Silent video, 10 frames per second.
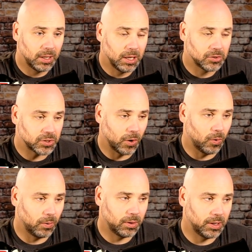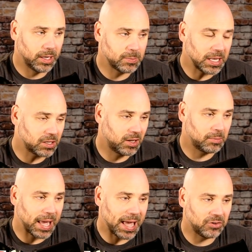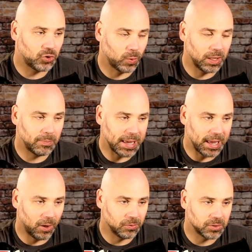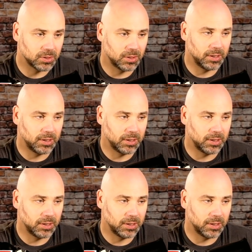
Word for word: So expecting him to add 20 pounds